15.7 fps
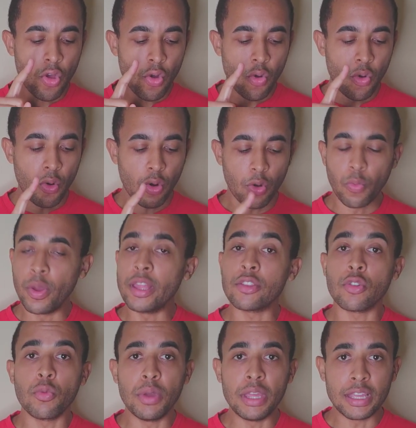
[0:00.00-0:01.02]
or week to
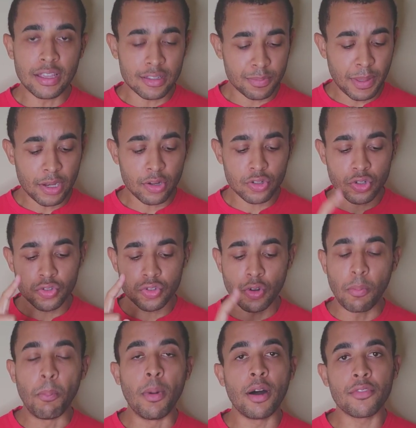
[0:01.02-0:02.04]
week expenditures, or
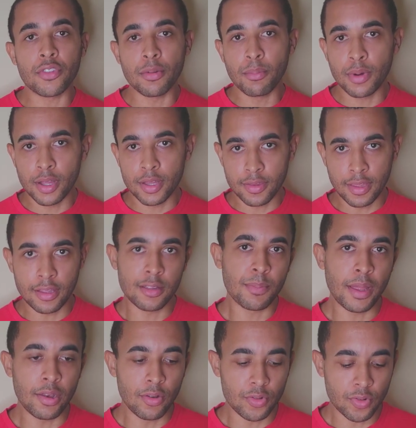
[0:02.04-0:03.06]
month to month
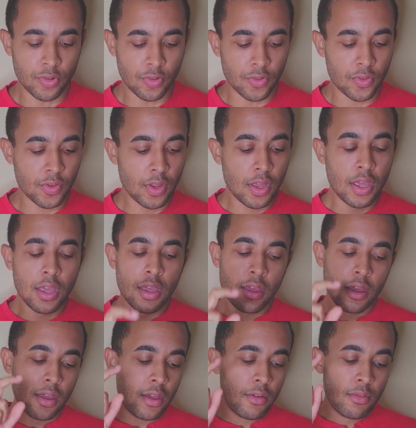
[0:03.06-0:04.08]
expenditures.
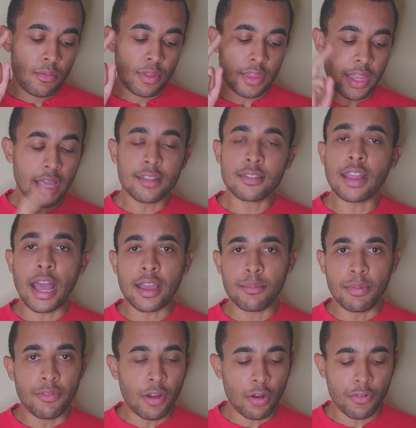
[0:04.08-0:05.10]
Things that can be
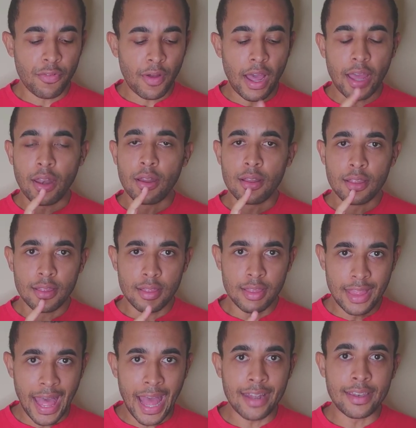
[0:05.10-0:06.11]
verified
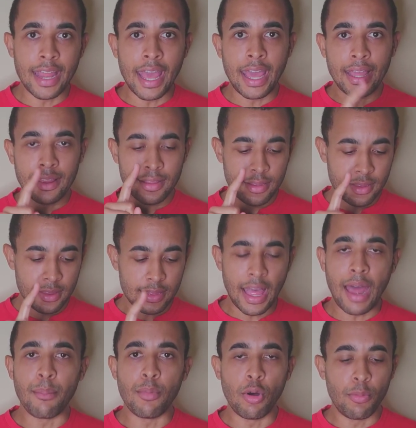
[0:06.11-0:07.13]
that day,
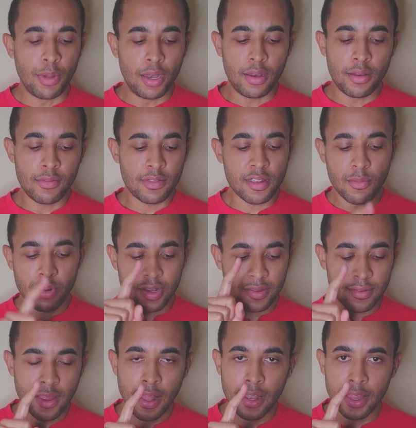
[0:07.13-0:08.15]
that moment. Someone is
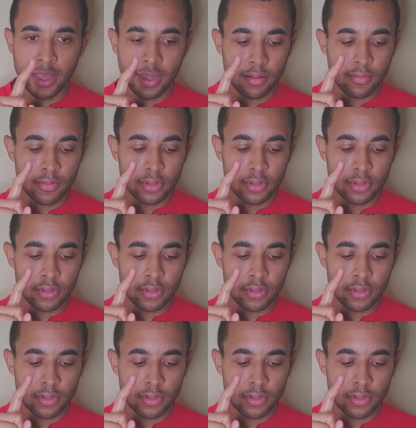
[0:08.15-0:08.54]
selling